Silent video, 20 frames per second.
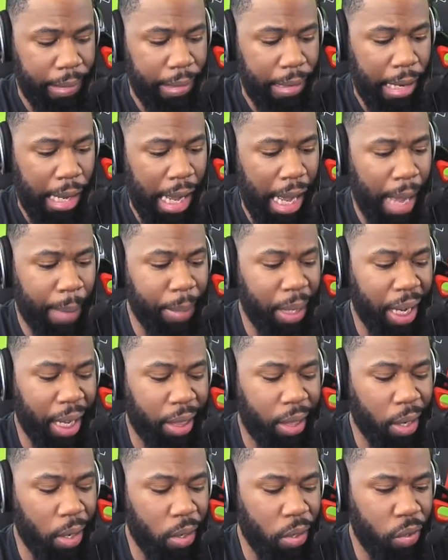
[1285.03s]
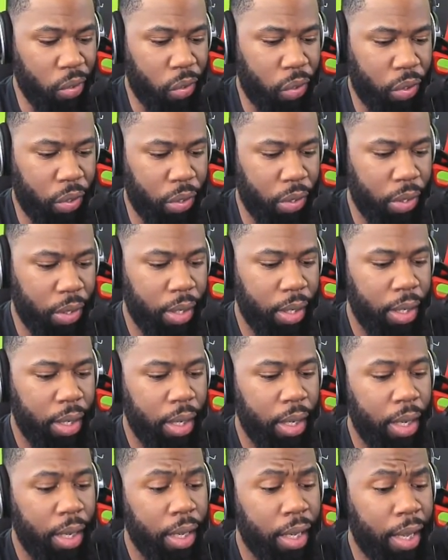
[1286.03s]
I'm going to get those,
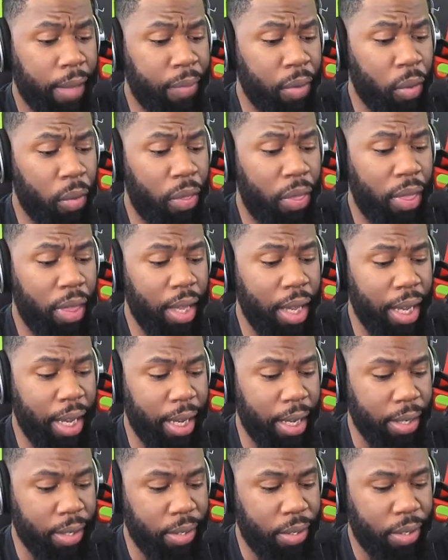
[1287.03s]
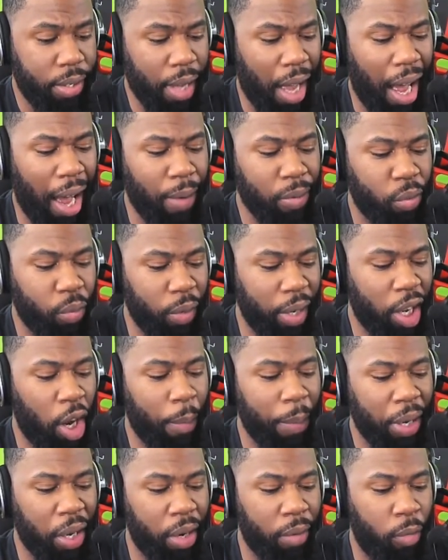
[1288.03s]
give you these. Uh, I was really
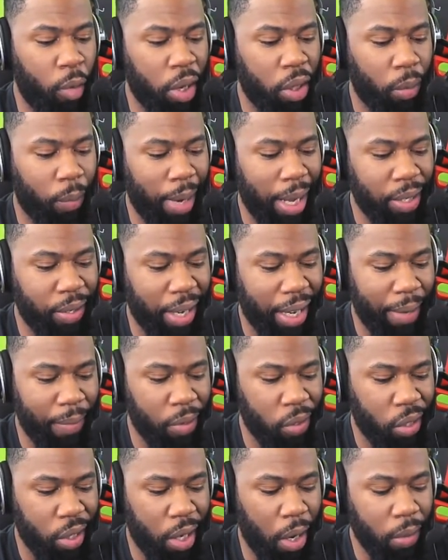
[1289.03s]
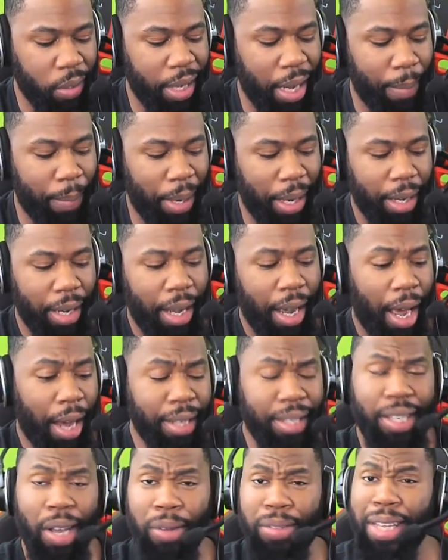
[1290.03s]
hoping you'd avoid the red so I can give those to Goten, but at
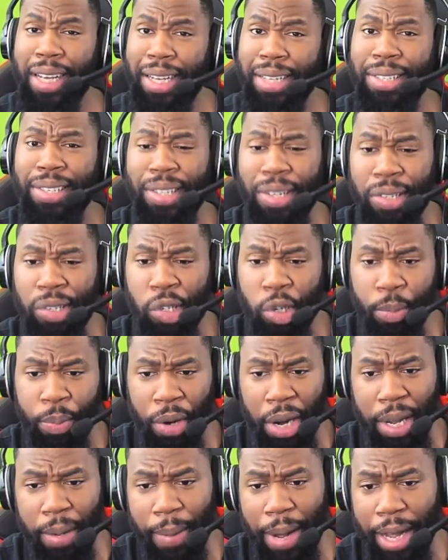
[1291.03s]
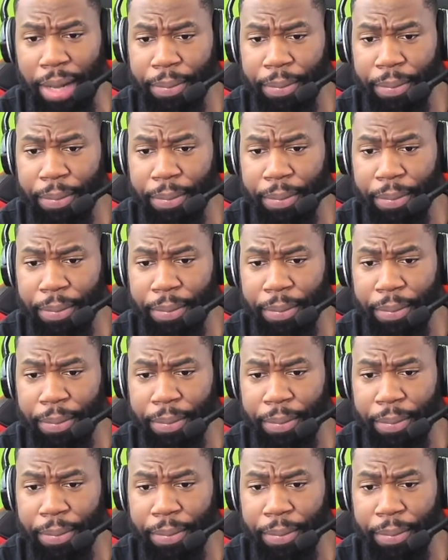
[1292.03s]
least Goten can still super anyway.